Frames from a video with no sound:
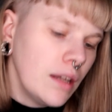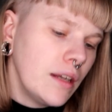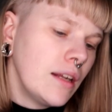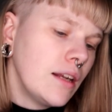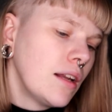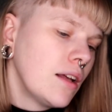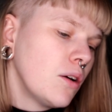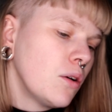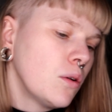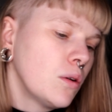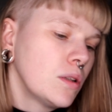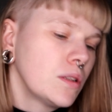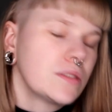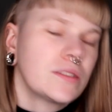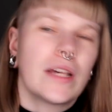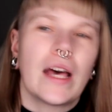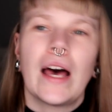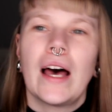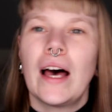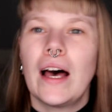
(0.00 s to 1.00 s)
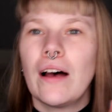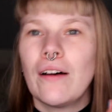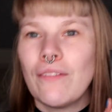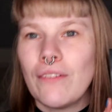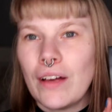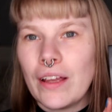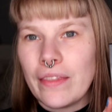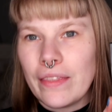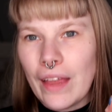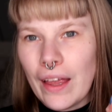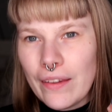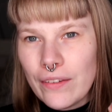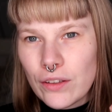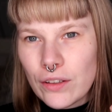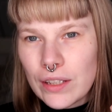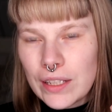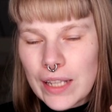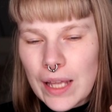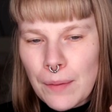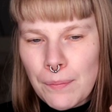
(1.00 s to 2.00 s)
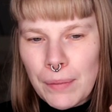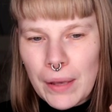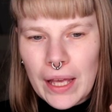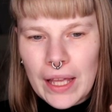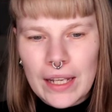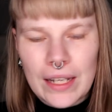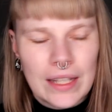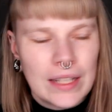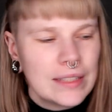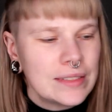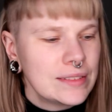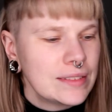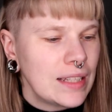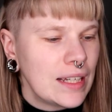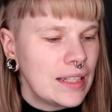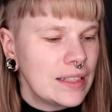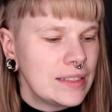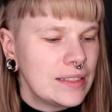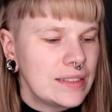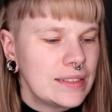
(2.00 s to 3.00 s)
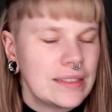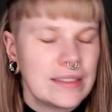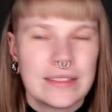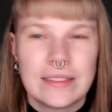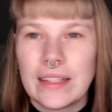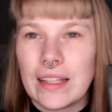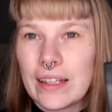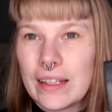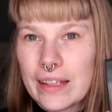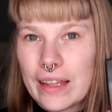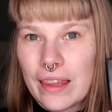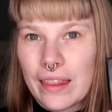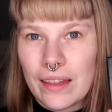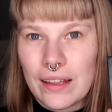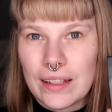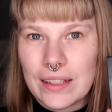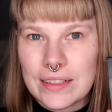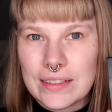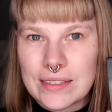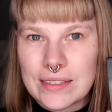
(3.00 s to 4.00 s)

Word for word: Then I also have another collab palette and this is the Lethal